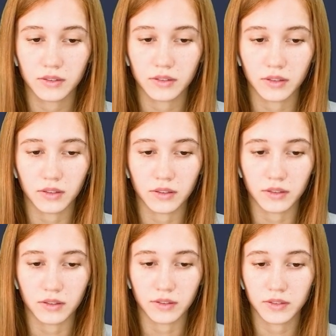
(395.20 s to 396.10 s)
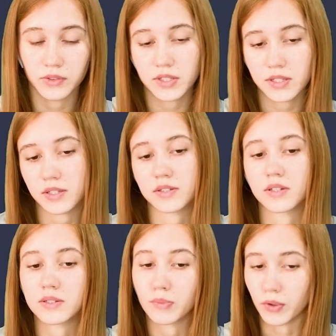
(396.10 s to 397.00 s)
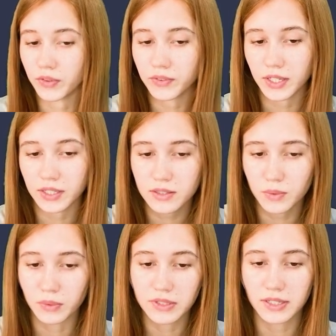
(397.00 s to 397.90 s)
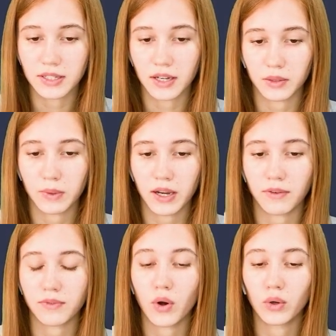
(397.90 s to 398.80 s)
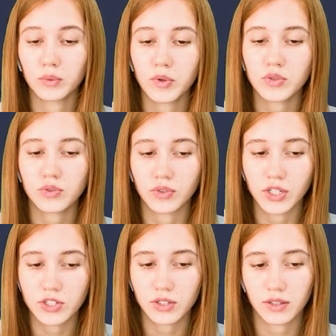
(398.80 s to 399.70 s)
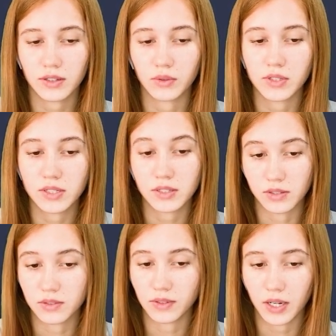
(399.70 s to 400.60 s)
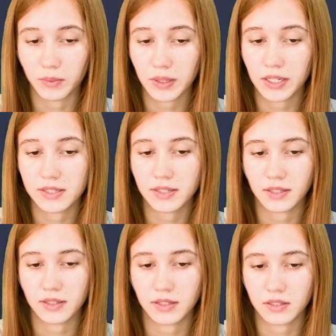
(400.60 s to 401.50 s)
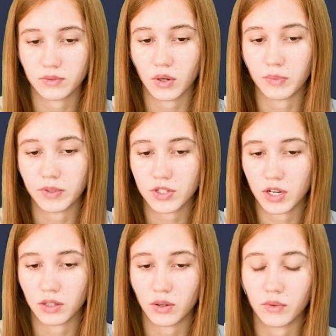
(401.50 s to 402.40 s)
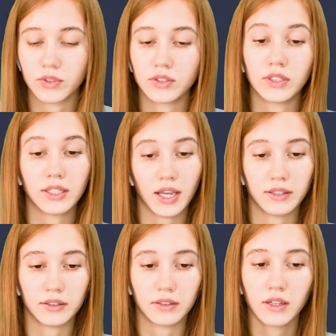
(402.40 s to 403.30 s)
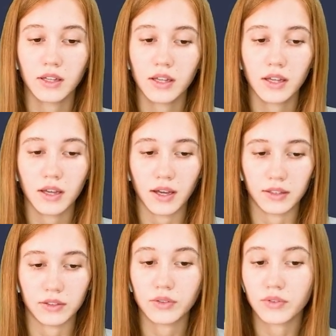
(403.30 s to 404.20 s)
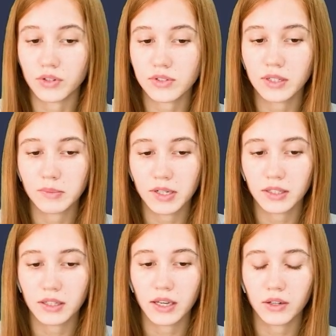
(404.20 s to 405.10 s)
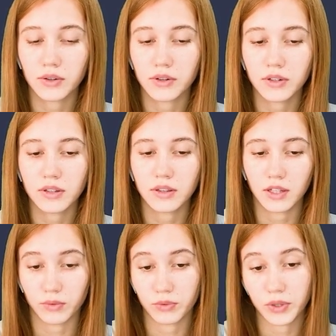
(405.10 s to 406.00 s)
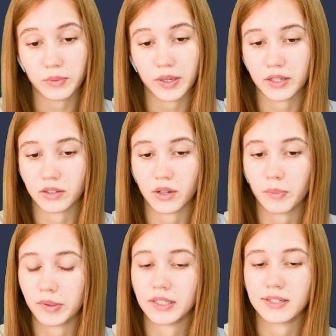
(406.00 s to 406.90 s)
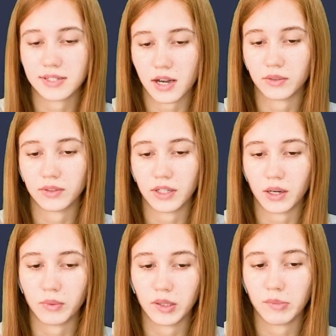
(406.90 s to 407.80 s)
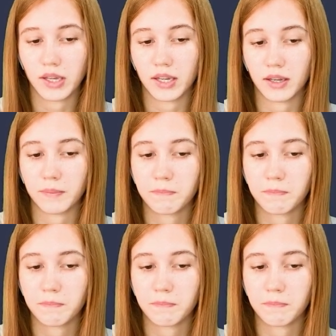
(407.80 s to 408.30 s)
The resistance and support areas, we see that we have almost reached the resistance area. We can see this from the shadow of the green candle. And the reversal immediately occurred, therefore we are opening down. There will be